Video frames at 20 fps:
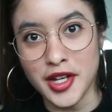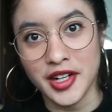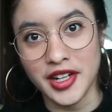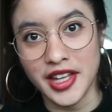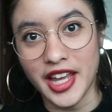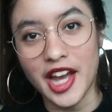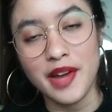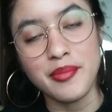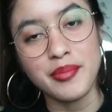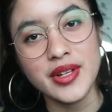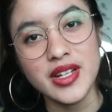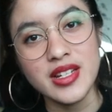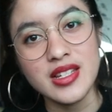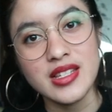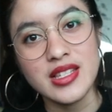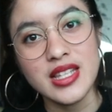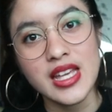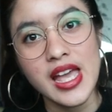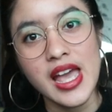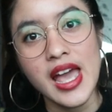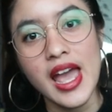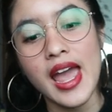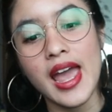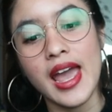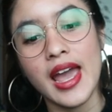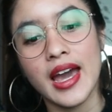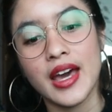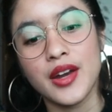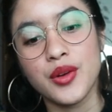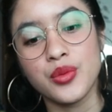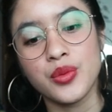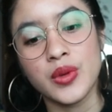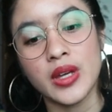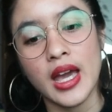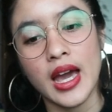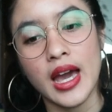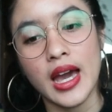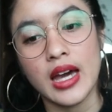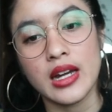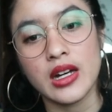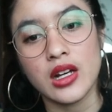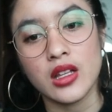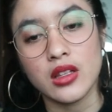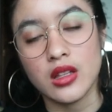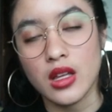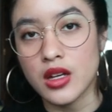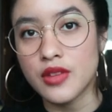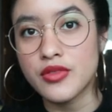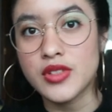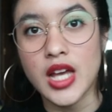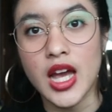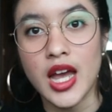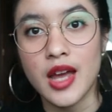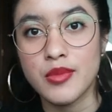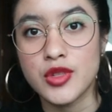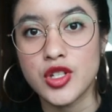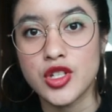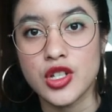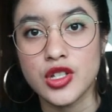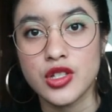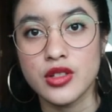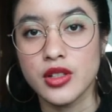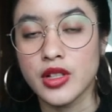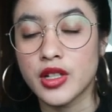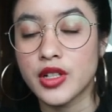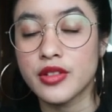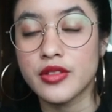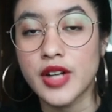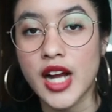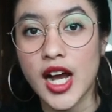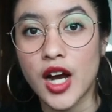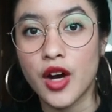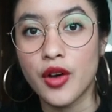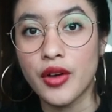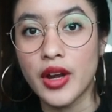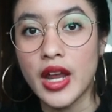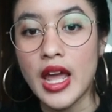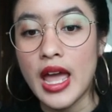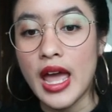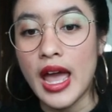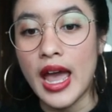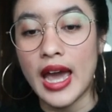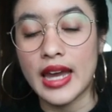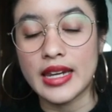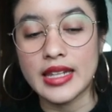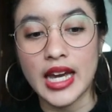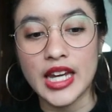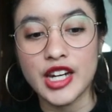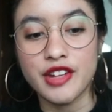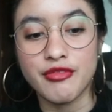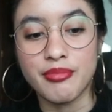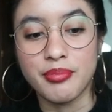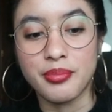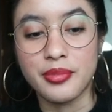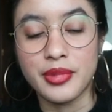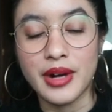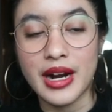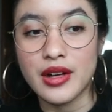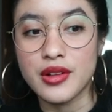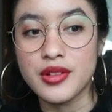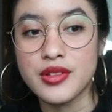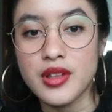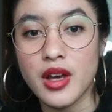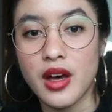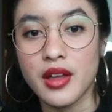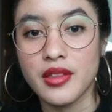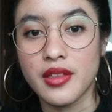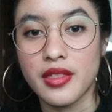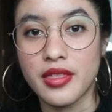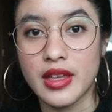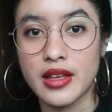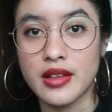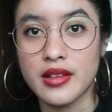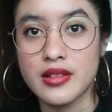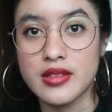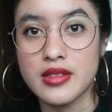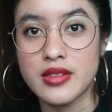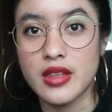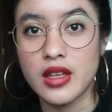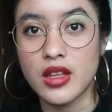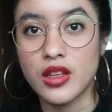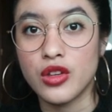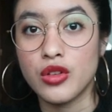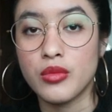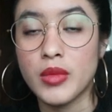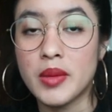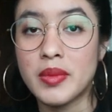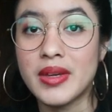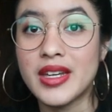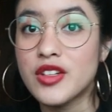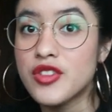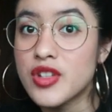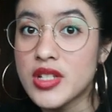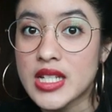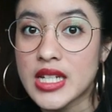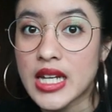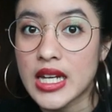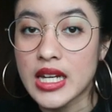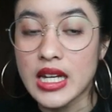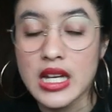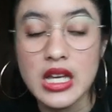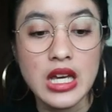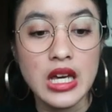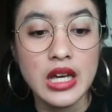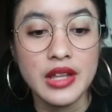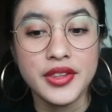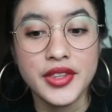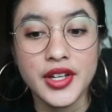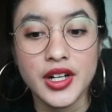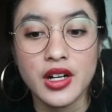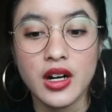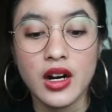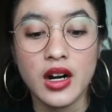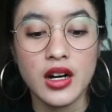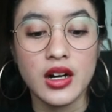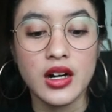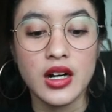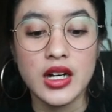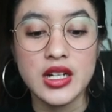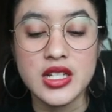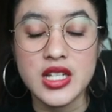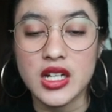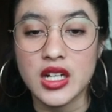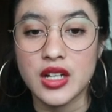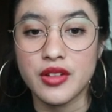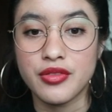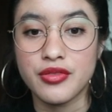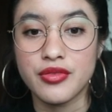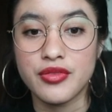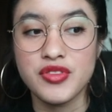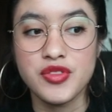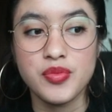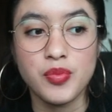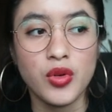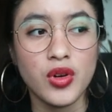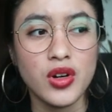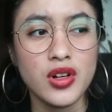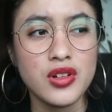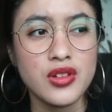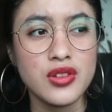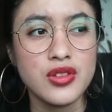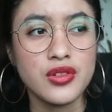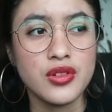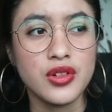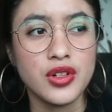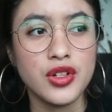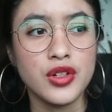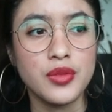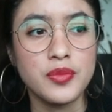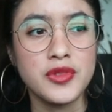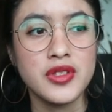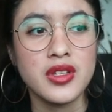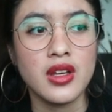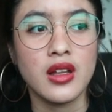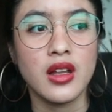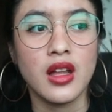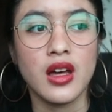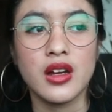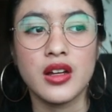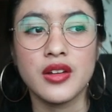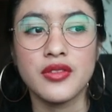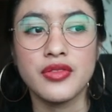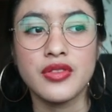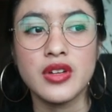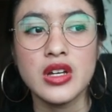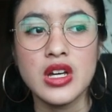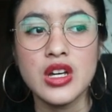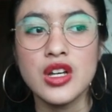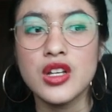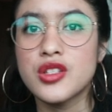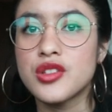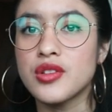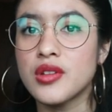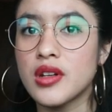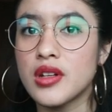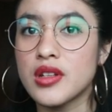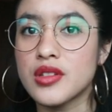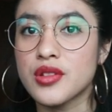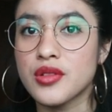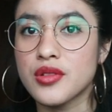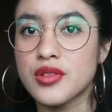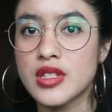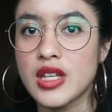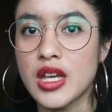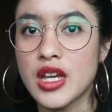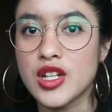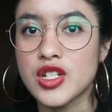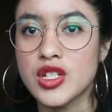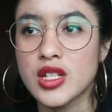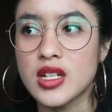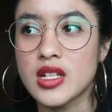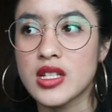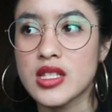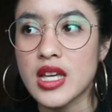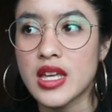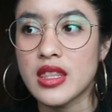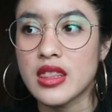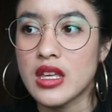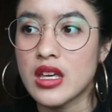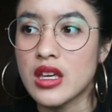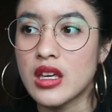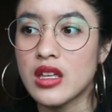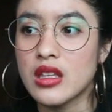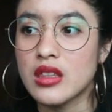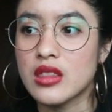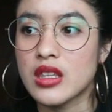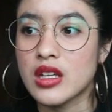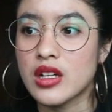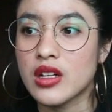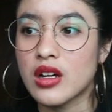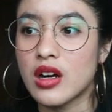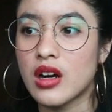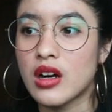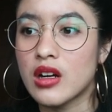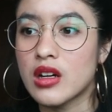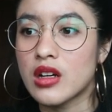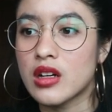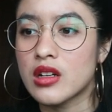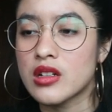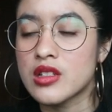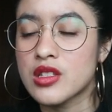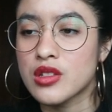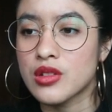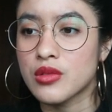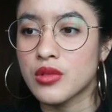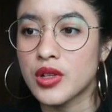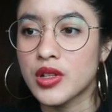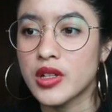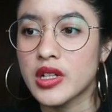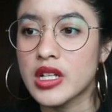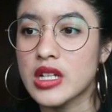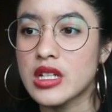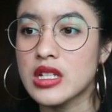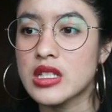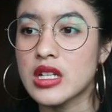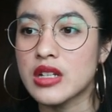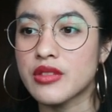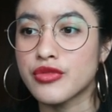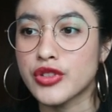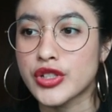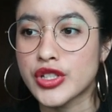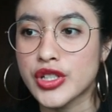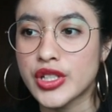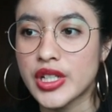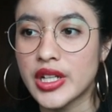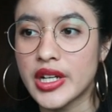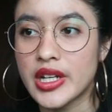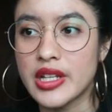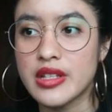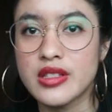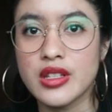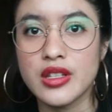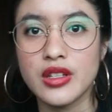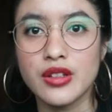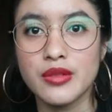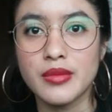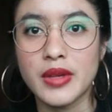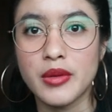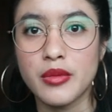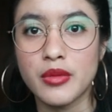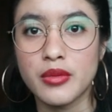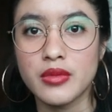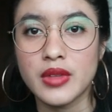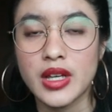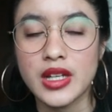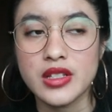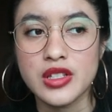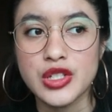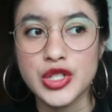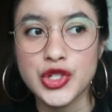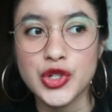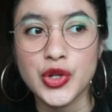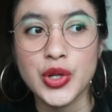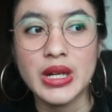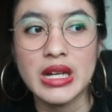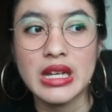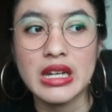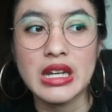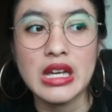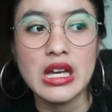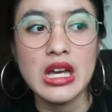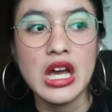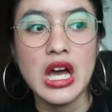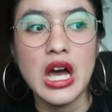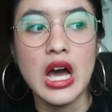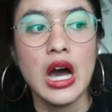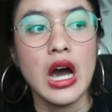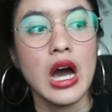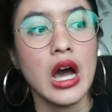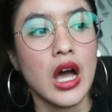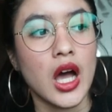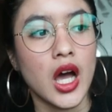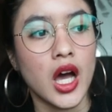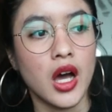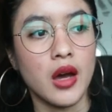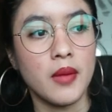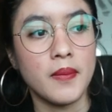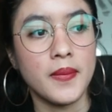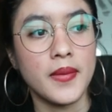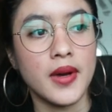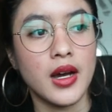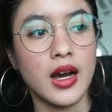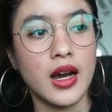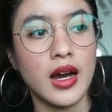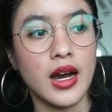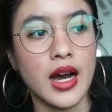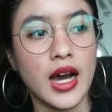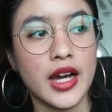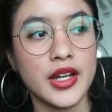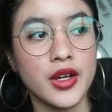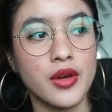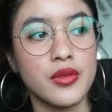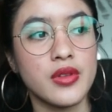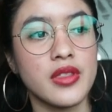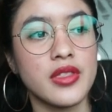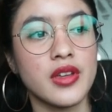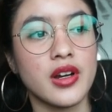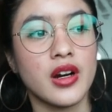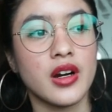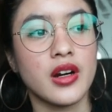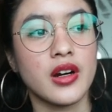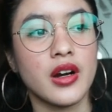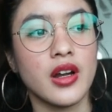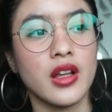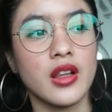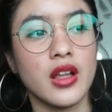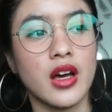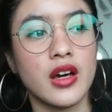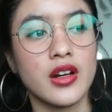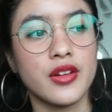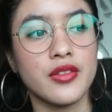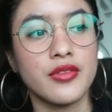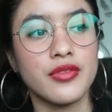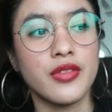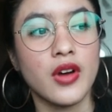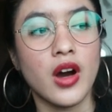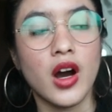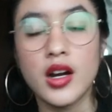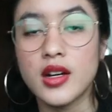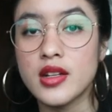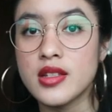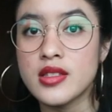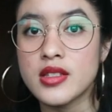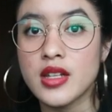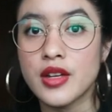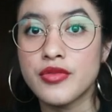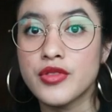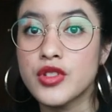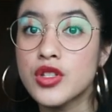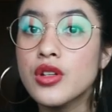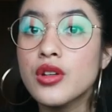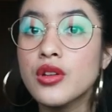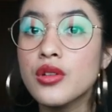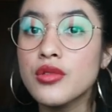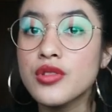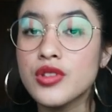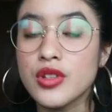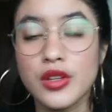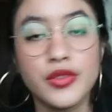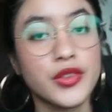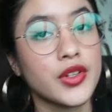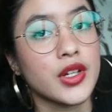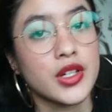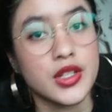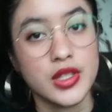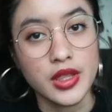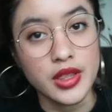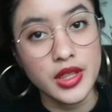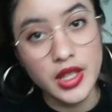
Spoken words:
on campus, and we had a lot of time to just look around and kind of browse all the things that you may be interested in. There are a ton of sports groups, a lot of student associations. I think there are sororities and fraternities that you may like to join. I know that there are a lot of art stuff too, so if you're into